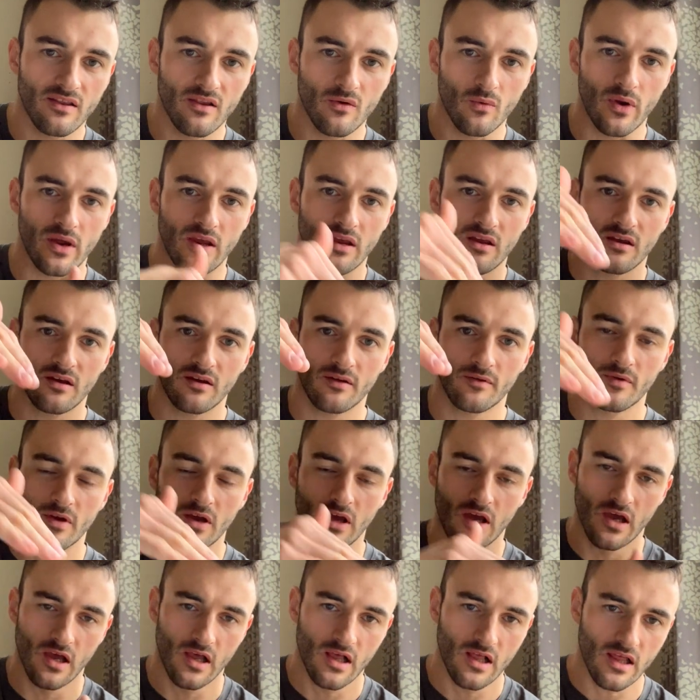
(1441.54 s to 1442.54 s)
the week.
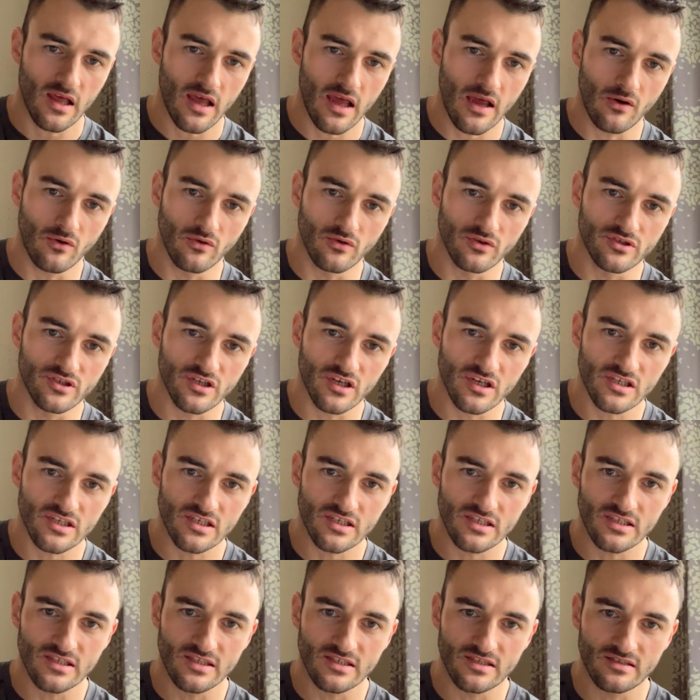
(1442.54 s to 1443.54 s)
It will
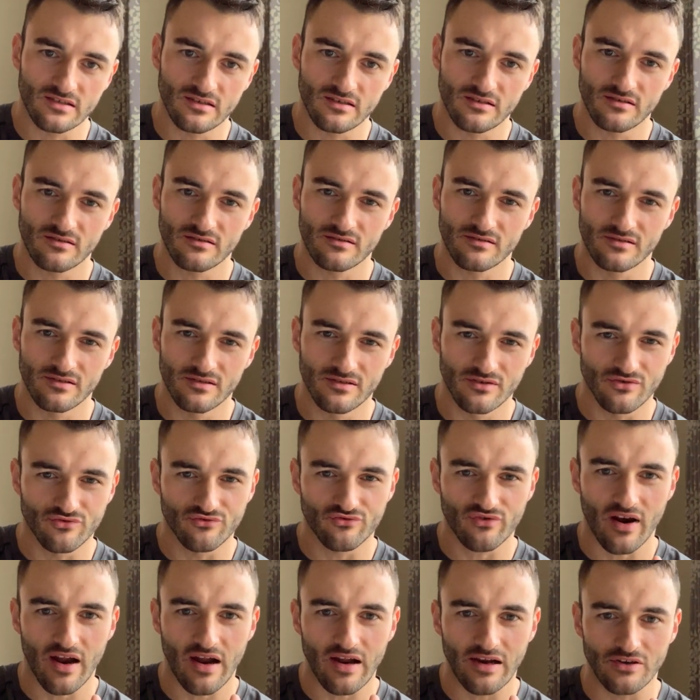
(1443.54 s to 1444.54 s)
just
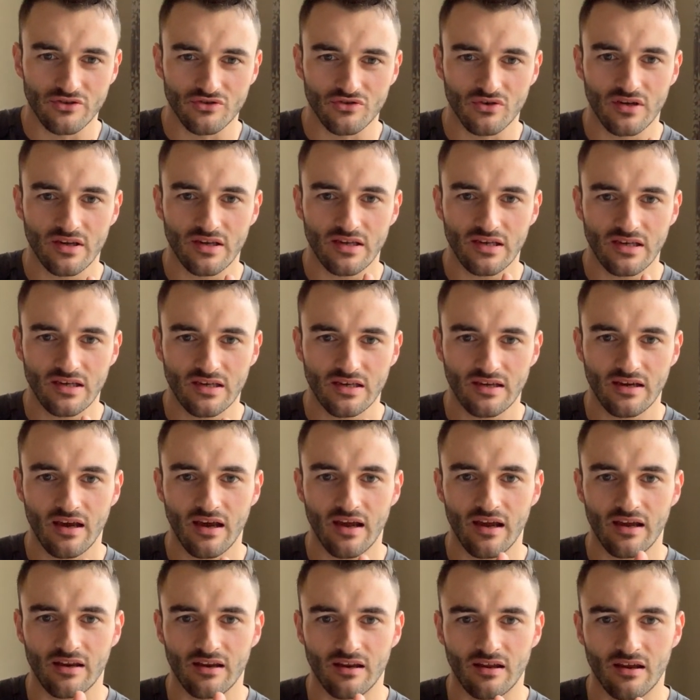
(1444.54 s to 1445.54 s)
gradually
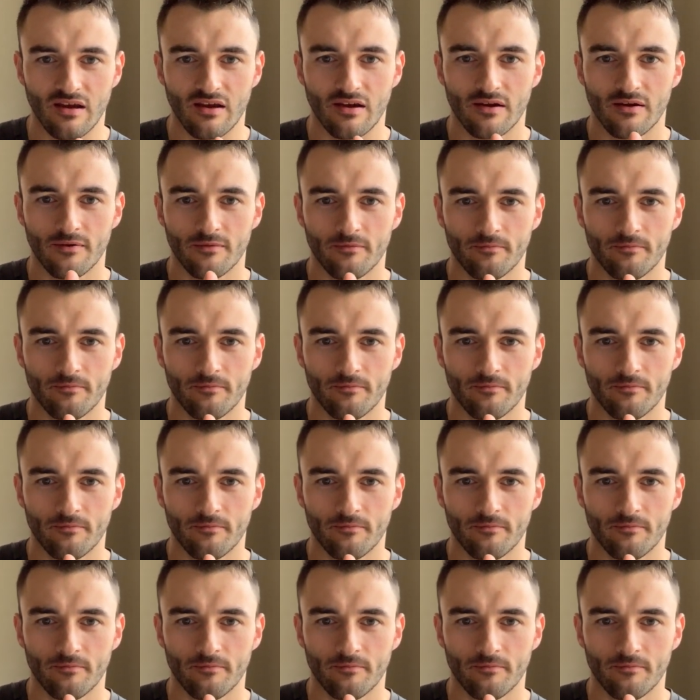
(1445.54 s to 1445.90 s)
get in there.